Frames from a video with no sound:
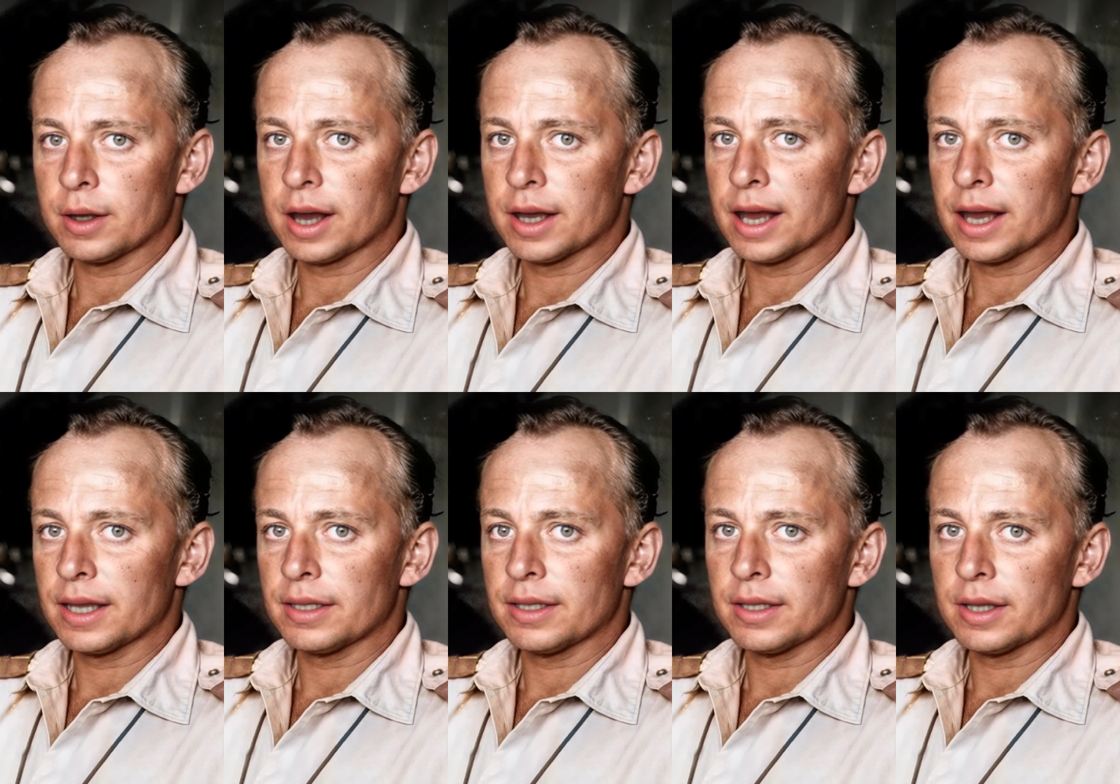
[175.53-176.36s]
In
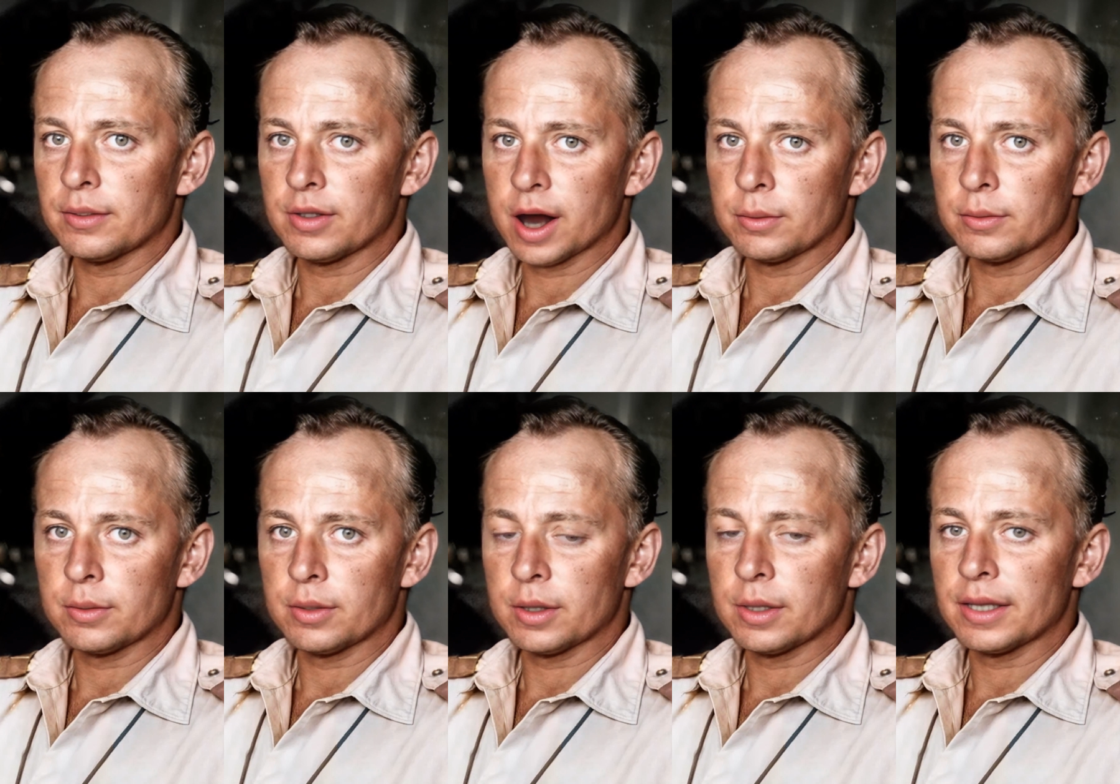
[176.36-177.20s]
1965,
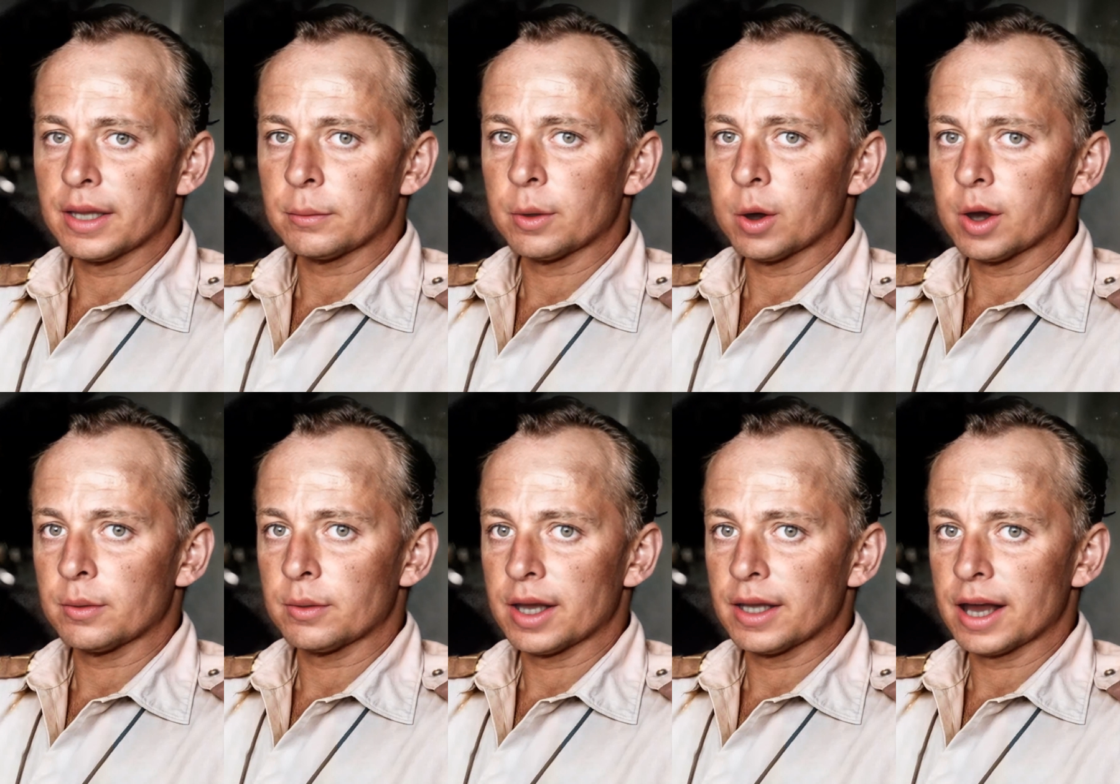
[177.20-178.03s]
the Simba
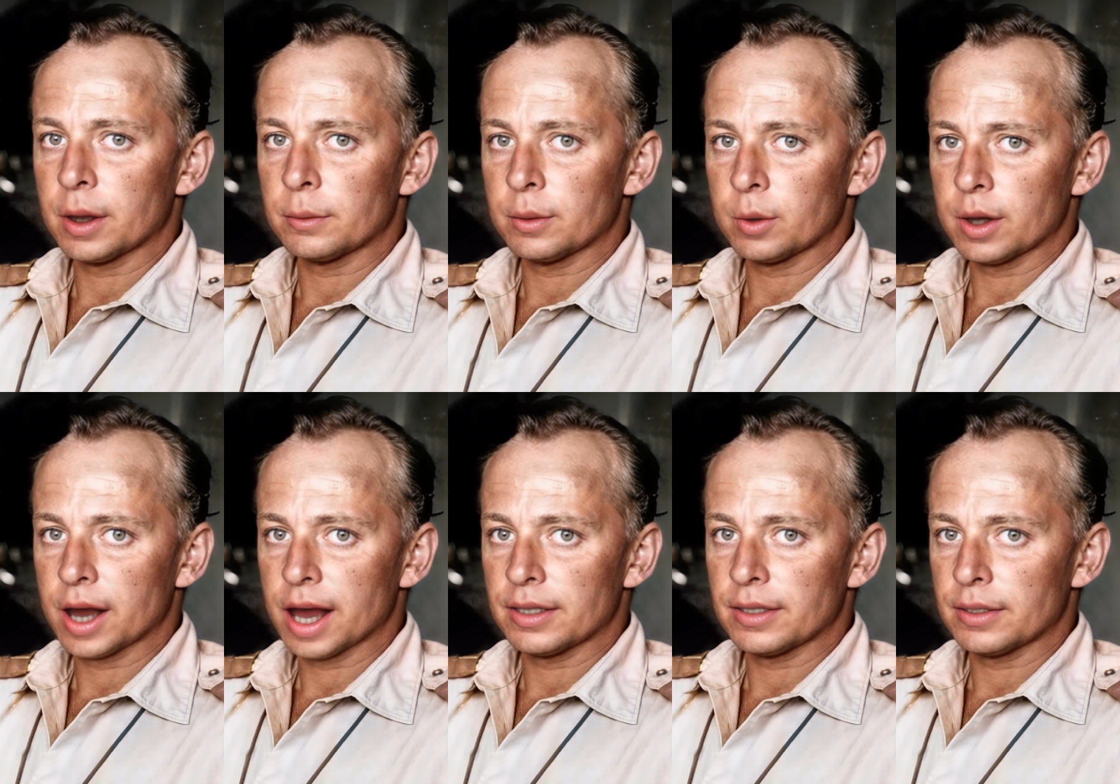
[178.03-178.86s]
conflict came to an
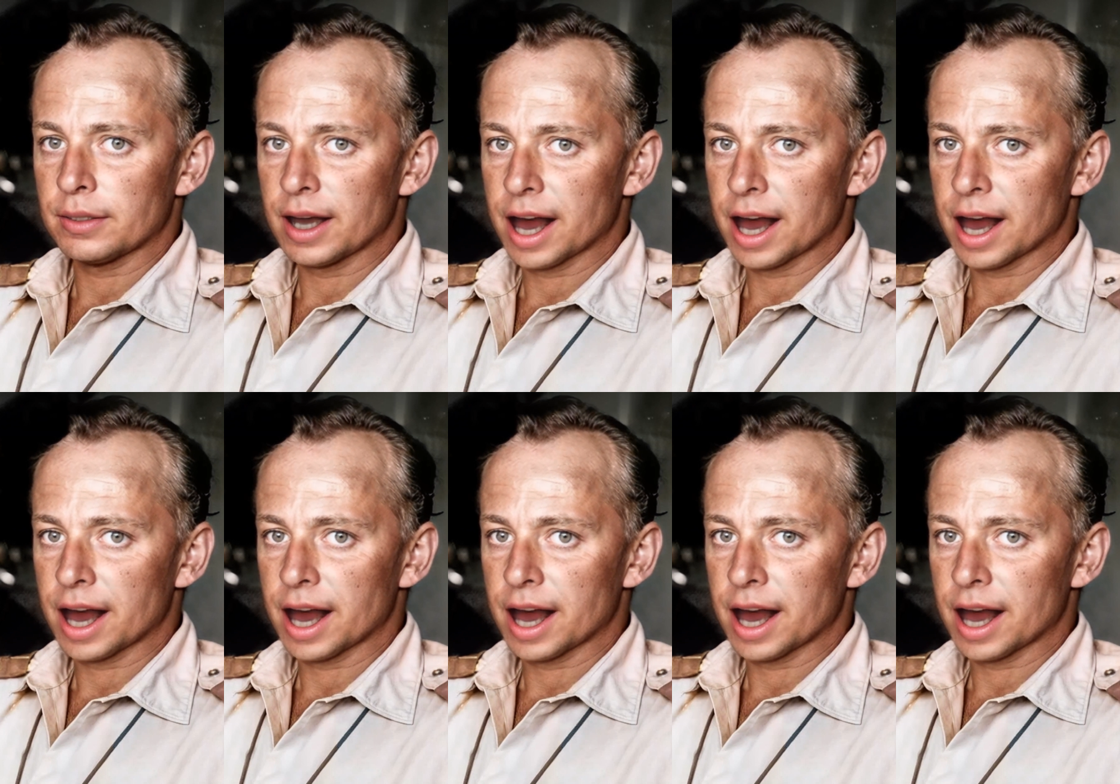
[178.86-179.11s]
end,